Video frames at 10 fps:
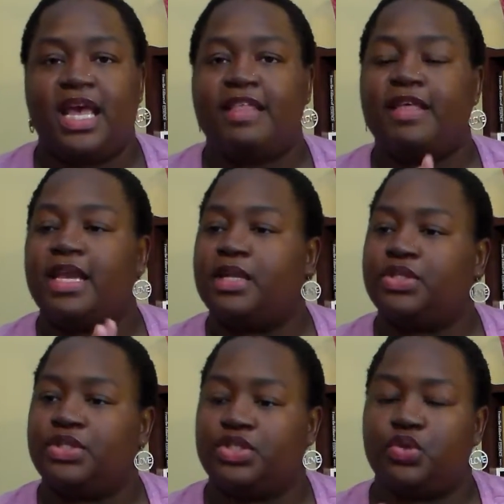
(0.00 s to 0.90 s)
and
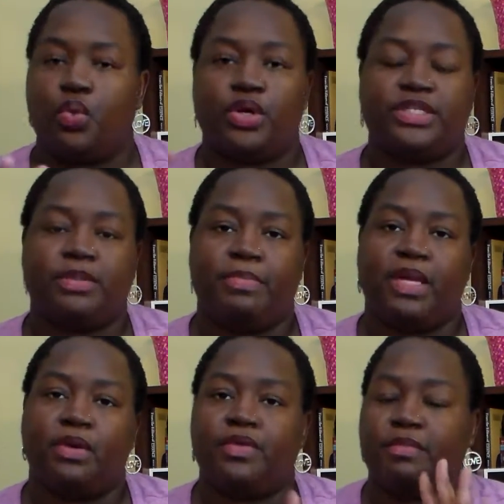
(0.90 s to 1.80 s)
then towards the
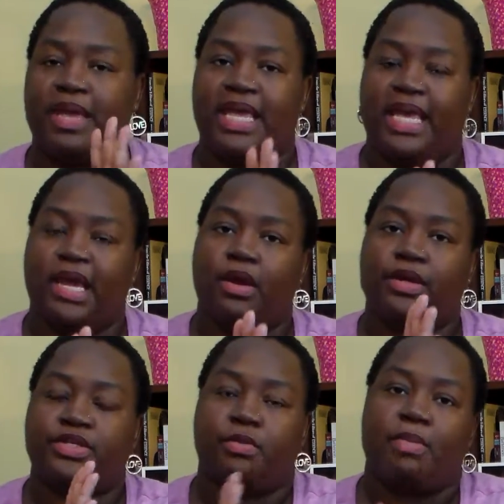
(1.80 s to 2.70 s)
middle, the main
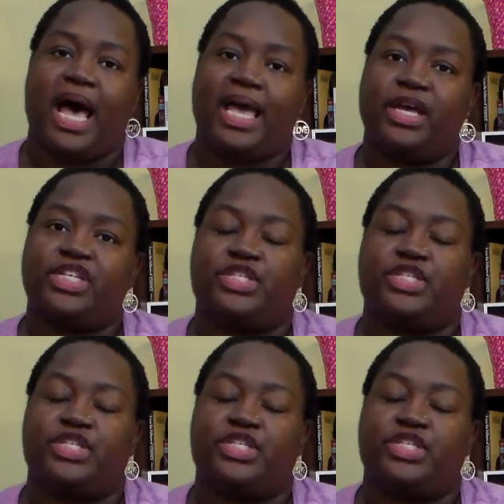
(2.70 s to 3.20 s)
character Maya,